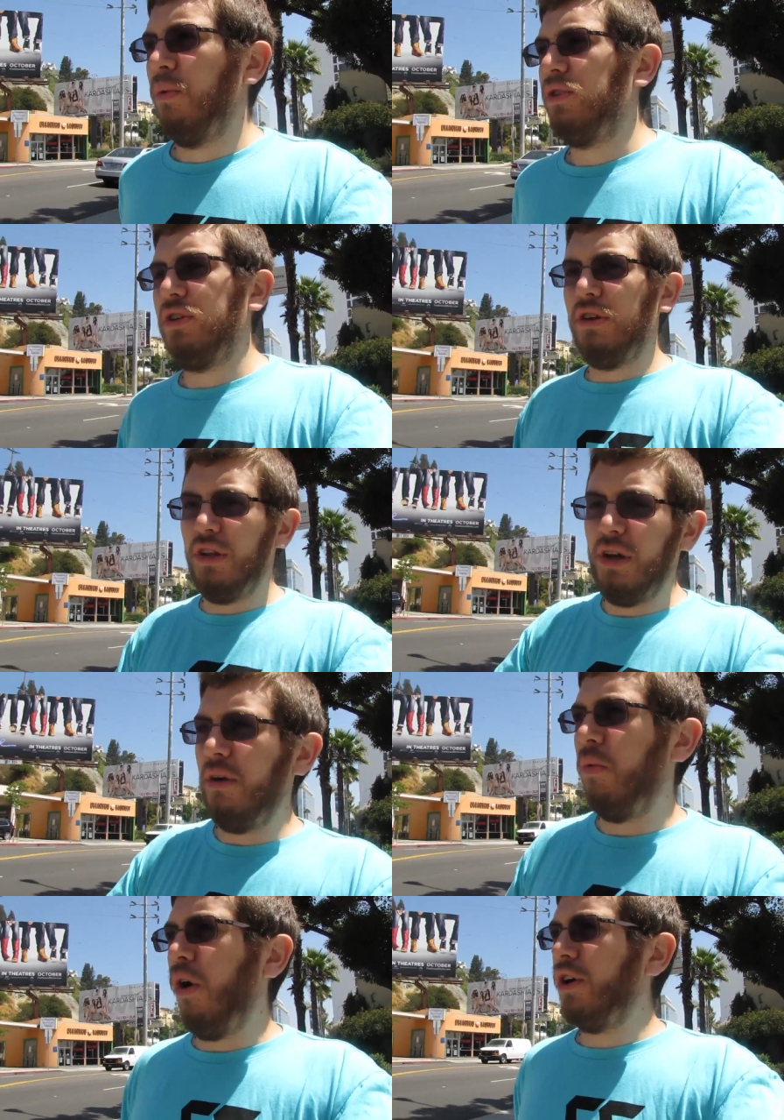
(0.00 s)
We're still uh,
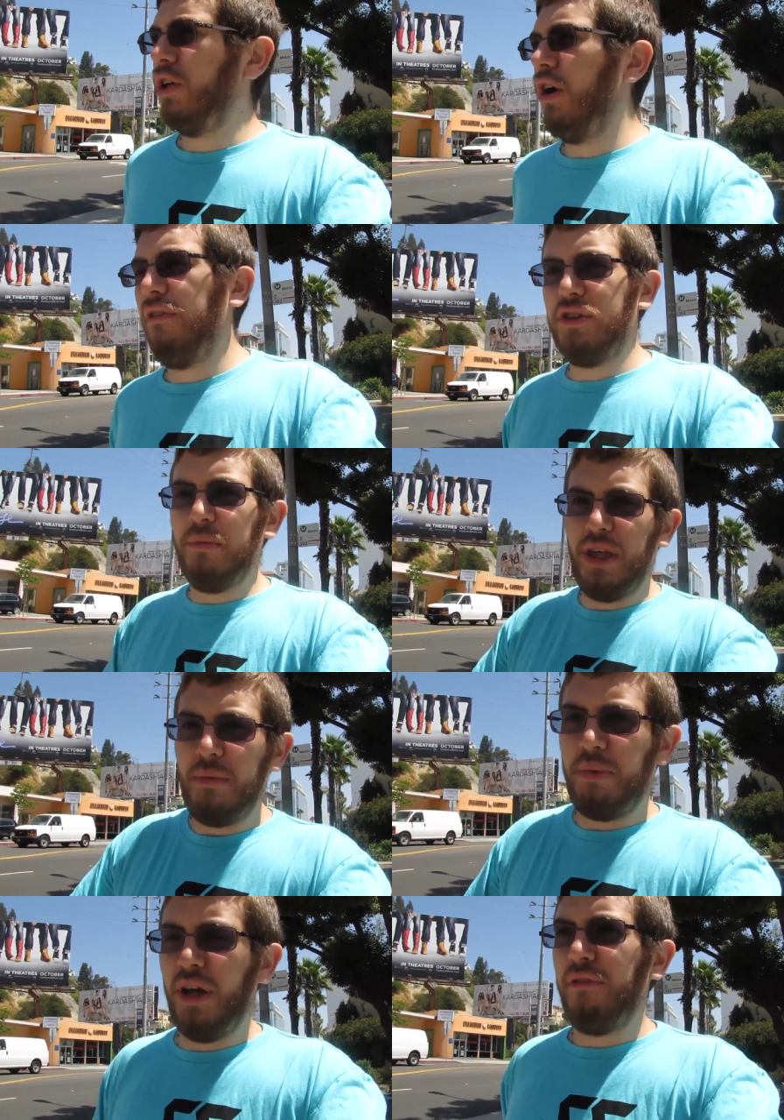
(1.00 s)
washing off some of that
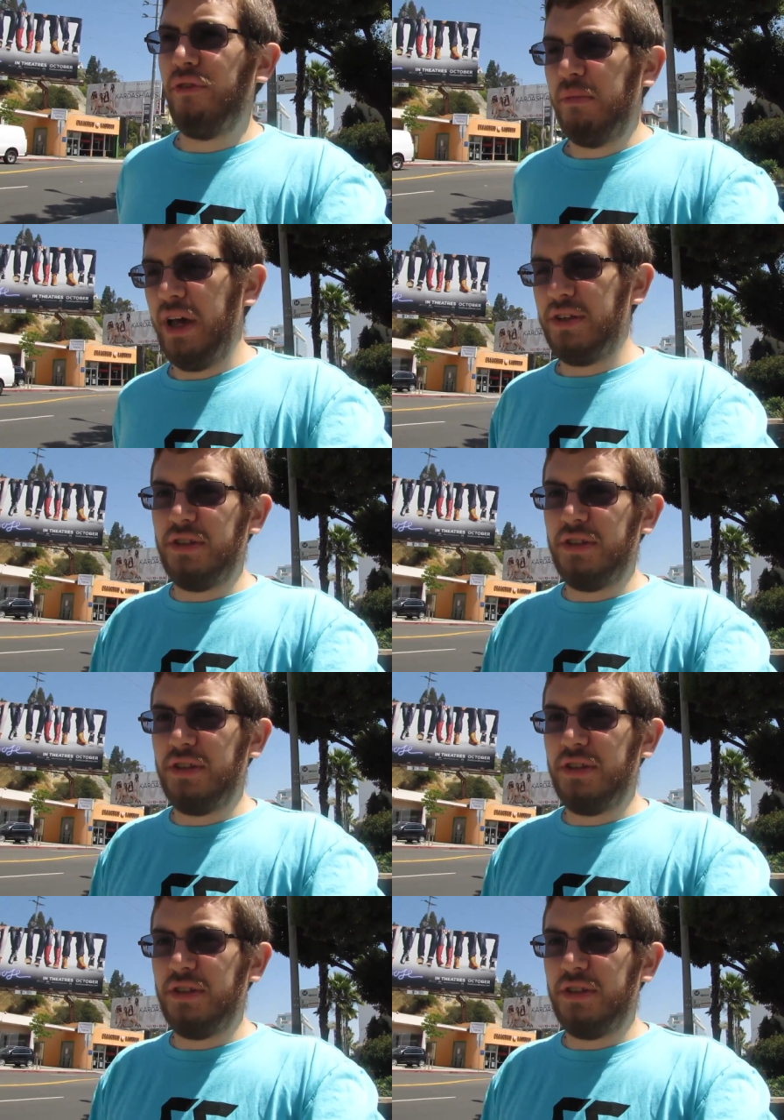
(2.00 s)
blood from last